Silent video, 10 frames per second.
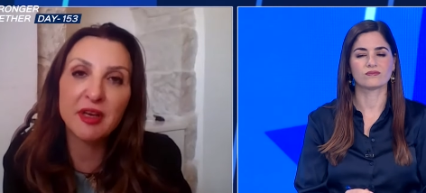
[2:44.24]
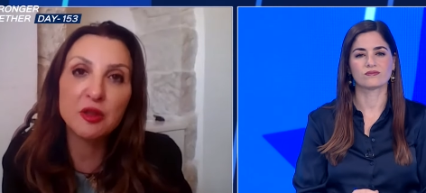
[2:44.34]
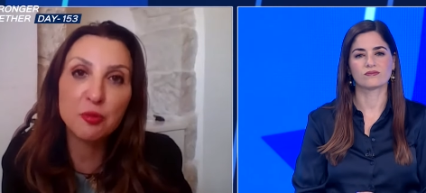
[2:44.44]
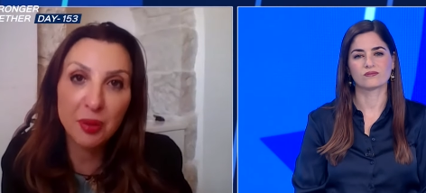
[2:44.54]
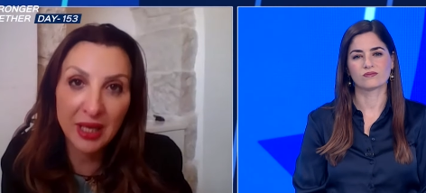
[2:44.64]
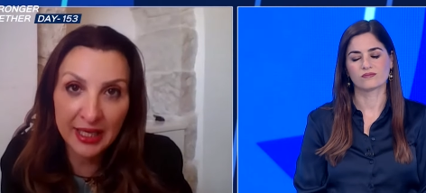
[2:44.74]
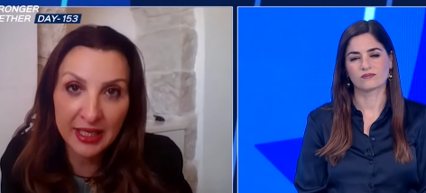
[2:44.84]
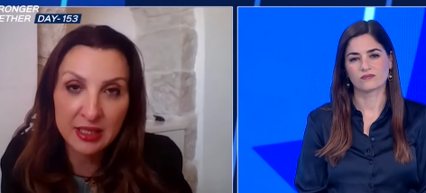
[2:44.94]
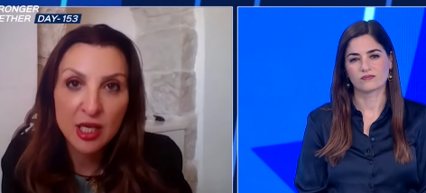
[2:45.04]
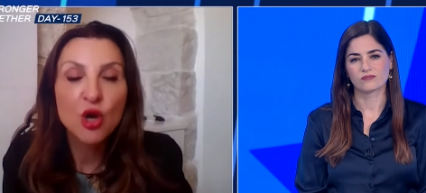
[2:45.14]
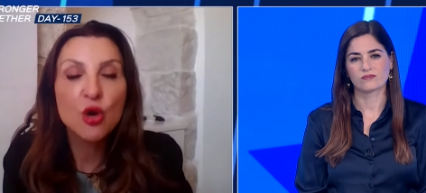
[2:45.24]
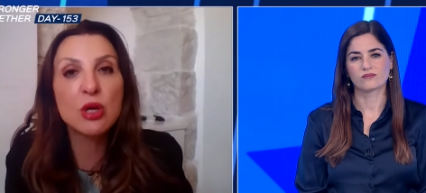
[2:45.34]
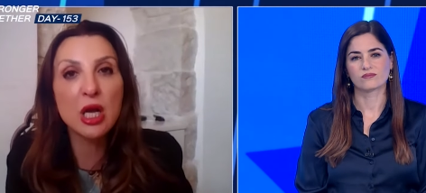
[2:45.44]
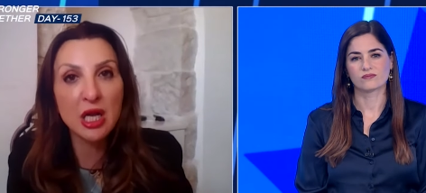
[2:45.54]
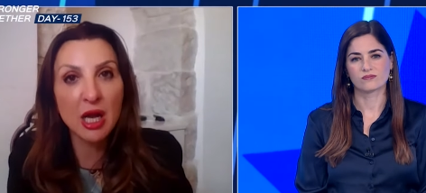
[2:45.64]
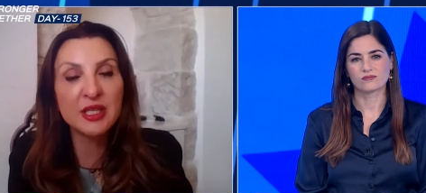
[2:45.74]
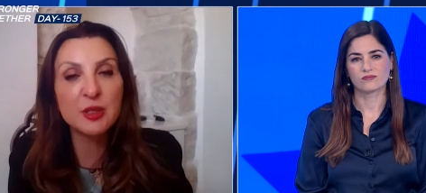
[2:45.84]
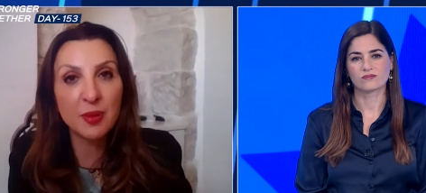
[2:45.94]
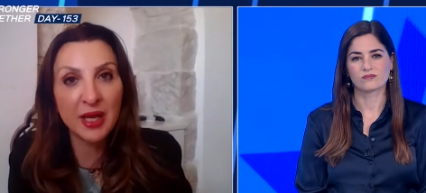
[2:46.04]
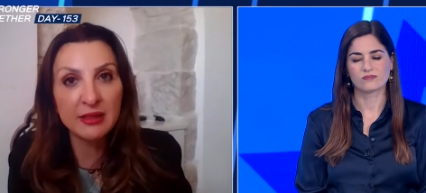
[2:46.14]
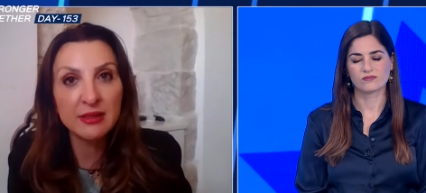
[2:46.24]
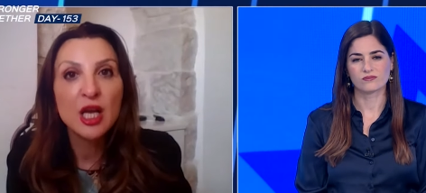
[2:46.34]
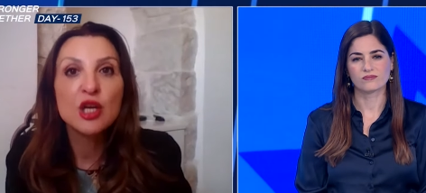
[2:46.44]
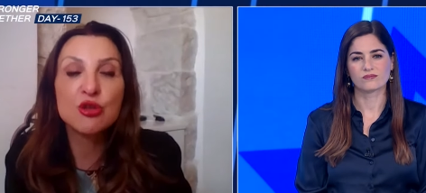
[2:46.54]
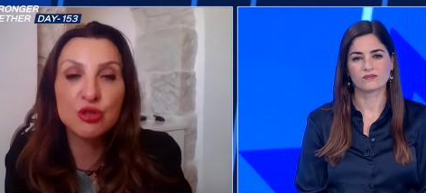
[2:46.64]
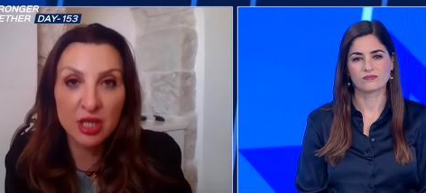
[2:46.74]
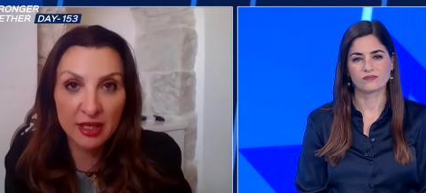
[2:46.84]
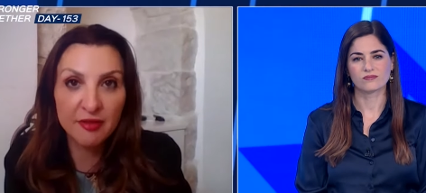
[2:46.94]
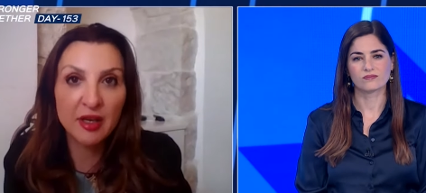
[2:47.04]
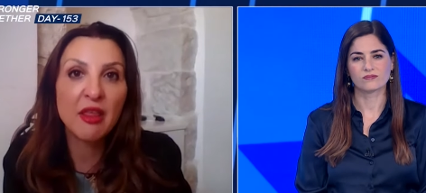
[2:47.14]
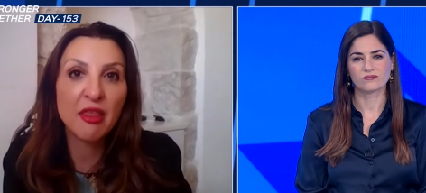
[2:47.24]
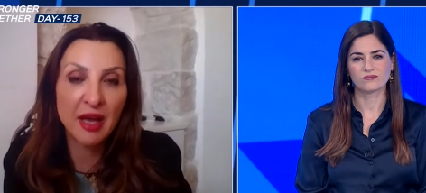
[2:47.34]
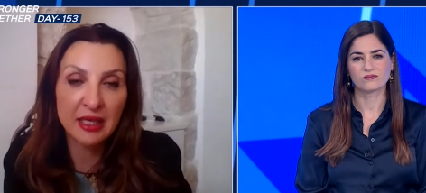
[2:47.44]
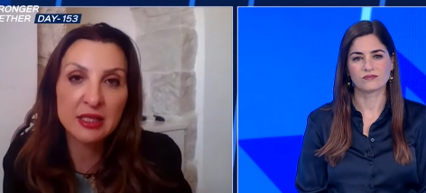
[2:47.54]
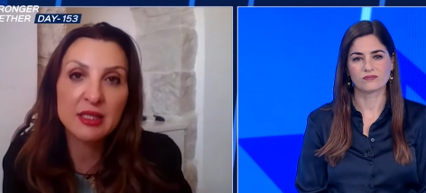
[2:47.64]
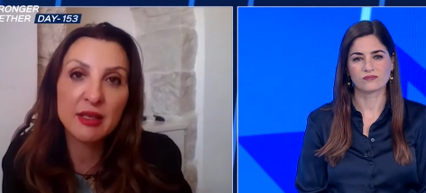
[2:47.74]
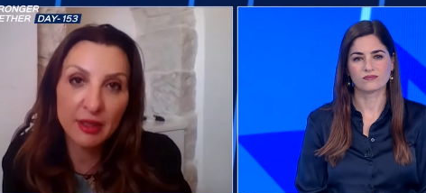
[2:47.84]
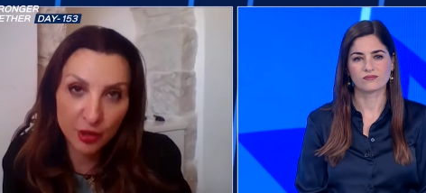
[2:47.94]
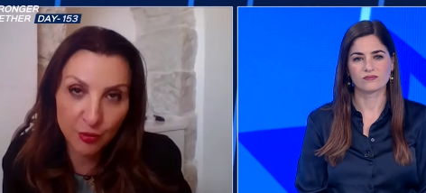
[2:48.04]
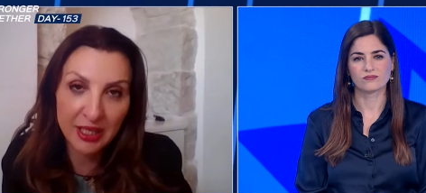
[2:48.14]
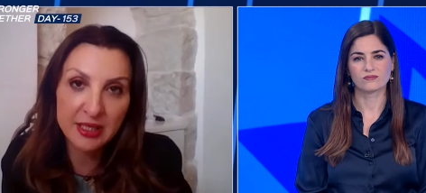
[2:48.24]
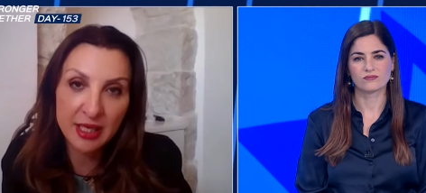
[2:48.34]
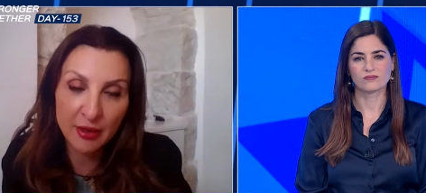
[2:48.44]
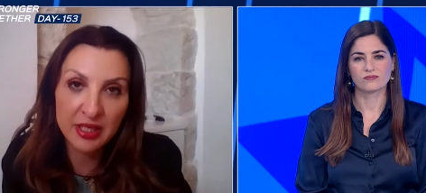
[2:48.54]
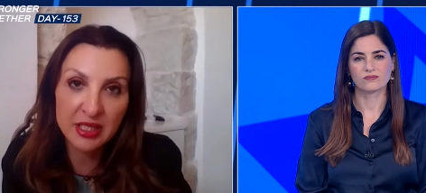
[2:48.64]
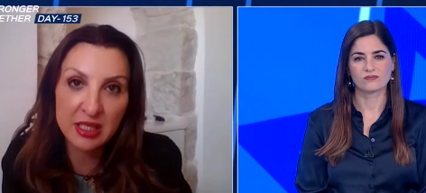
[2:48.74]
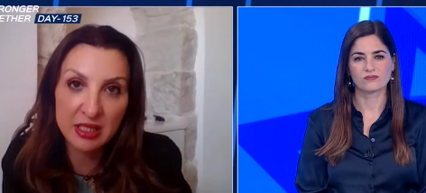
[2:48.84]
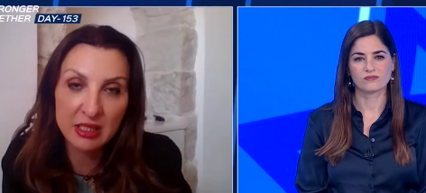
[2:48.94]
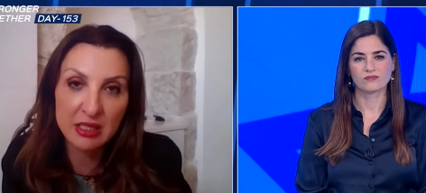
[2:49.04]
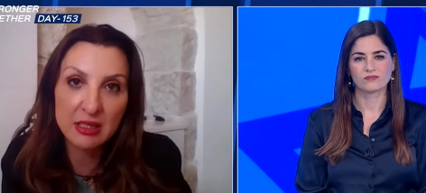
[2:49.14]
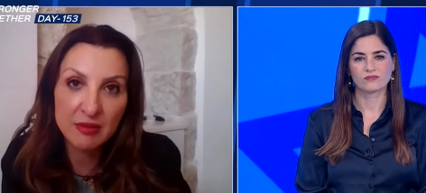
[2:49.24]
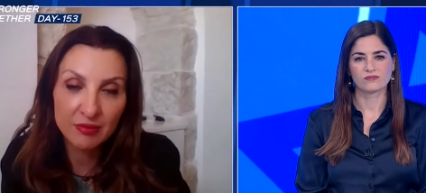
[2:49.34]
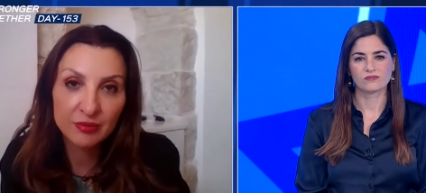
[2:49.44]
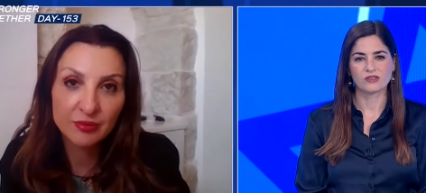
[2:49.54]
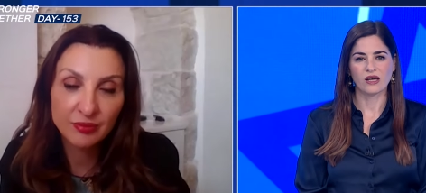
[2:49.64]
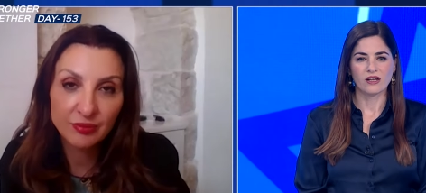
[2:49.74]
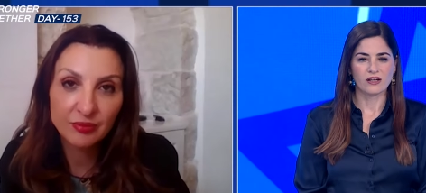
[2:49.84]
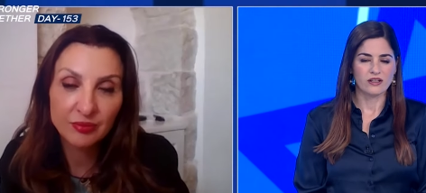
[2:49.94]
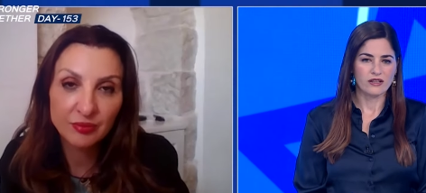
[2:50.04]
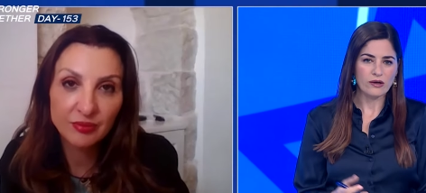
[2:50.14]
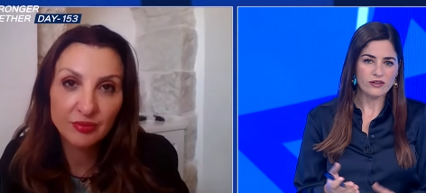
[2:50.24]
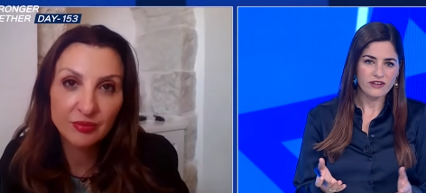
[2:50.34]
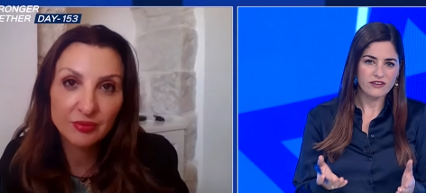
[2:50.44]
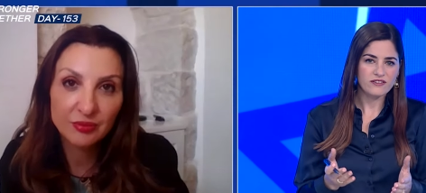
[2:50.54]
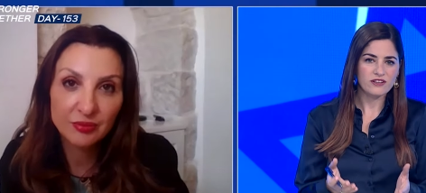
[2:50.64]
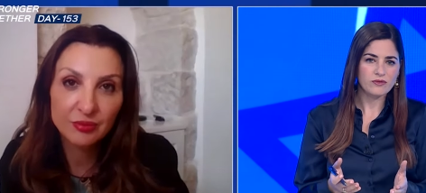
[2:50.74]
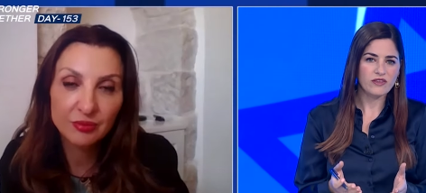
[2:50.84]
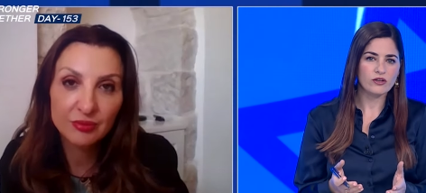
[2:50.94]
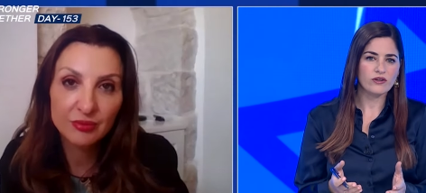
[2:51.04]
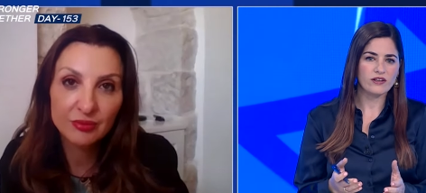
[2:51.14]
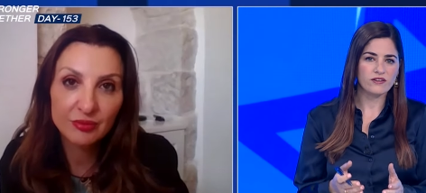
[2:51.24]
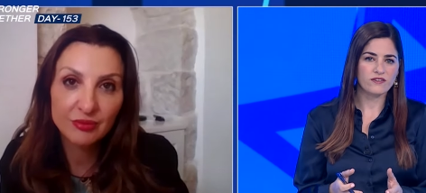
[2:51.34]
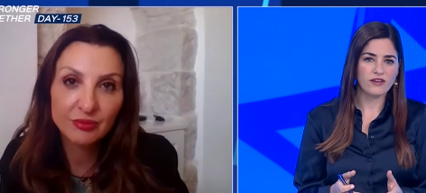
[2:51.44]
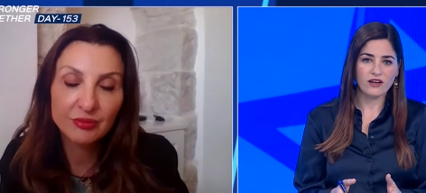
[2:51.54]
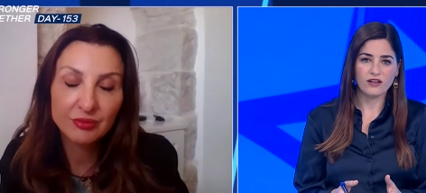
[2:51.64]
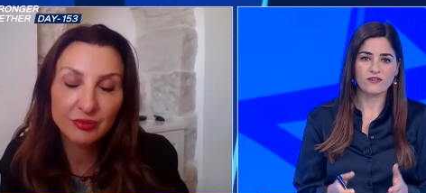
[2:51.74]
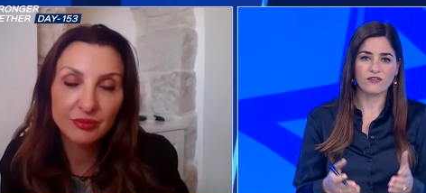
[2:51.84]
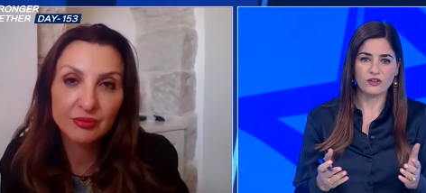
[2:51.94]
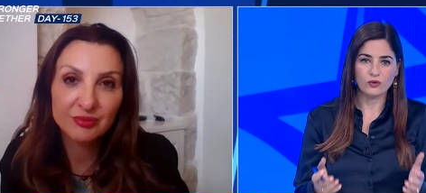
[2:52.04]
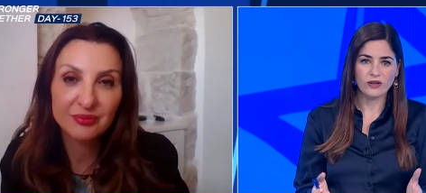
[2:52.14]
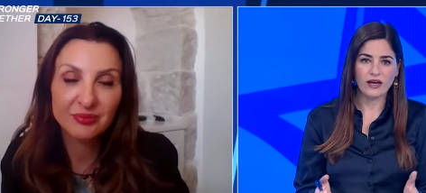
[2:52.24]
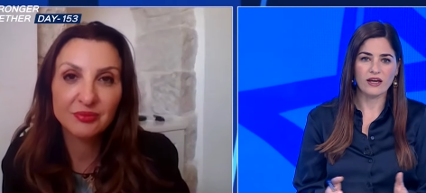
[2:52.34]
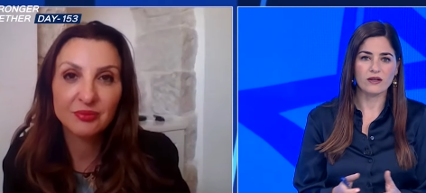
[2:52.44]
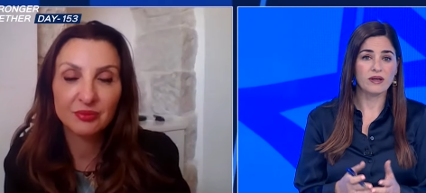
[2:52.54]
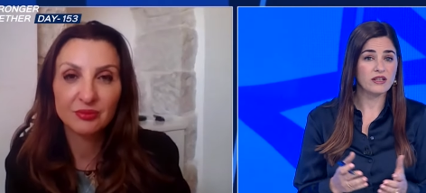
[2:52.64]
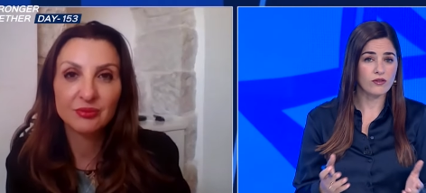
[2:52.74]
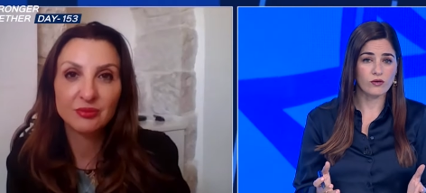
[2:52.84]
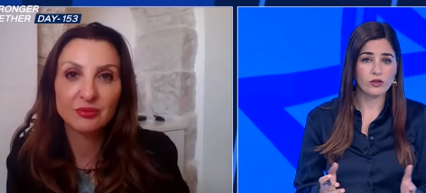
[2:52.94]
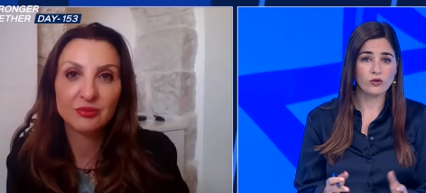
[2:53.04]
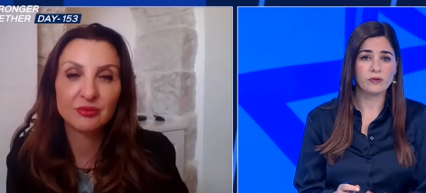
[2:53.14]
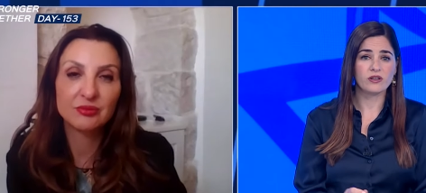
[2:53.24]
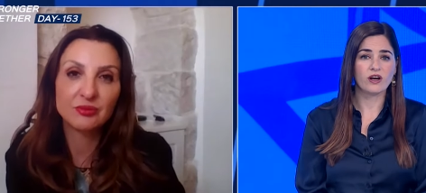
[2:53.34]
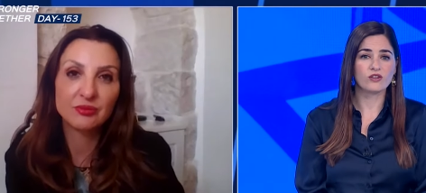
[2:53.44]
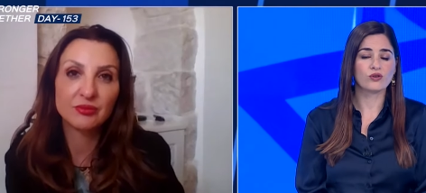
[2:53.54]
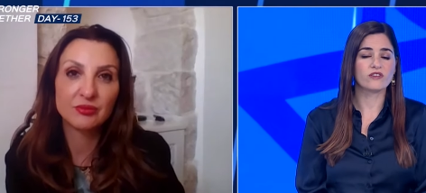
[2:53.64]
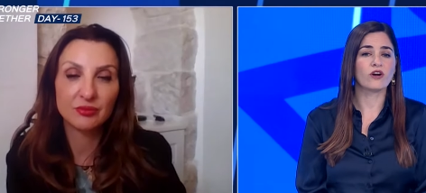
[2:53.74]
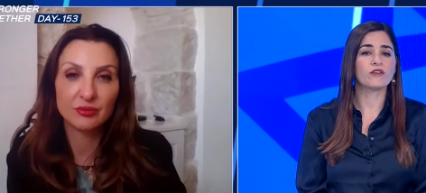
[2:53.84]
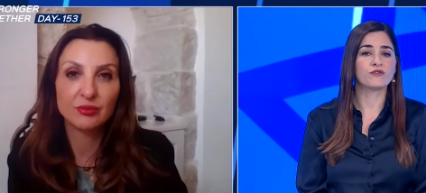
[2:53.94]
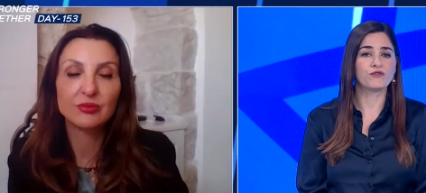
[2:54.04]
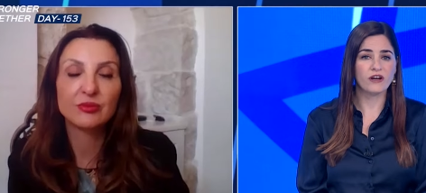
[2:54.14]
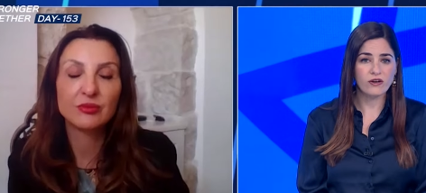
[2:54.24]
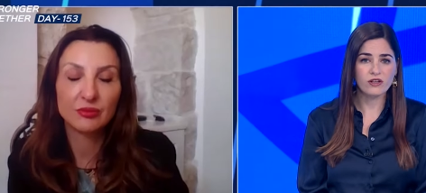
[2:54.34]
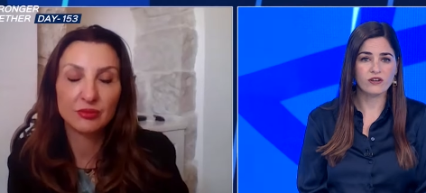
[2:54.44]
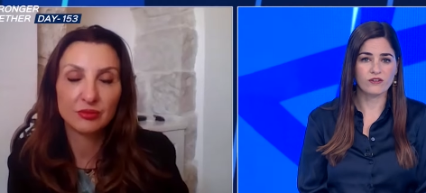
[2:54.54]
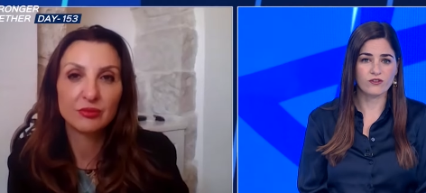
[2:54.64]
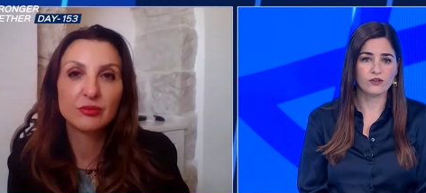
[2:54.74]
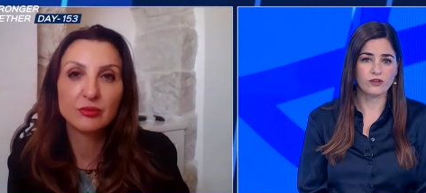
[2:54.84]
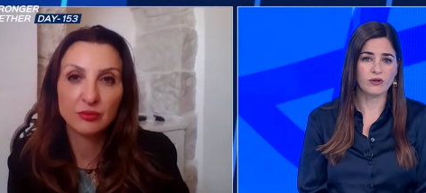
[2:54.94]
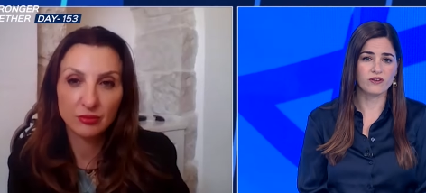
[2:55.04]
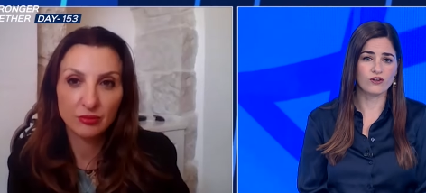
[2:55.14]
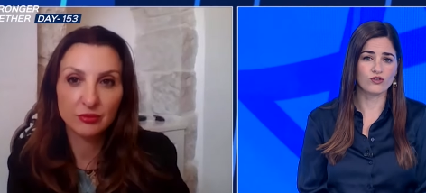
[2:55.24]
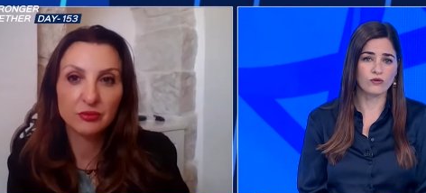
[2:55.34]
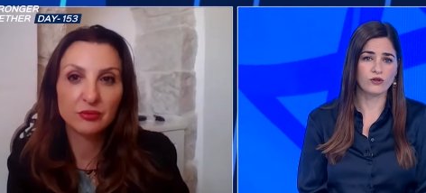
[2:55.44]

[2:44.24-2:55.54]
Speaker 1: faith players who can come into place to deliver that humanitarian assistance.
Speaker 2: Now, it does seem that the United States, the U K, and many other European countries are very concerned about the issue of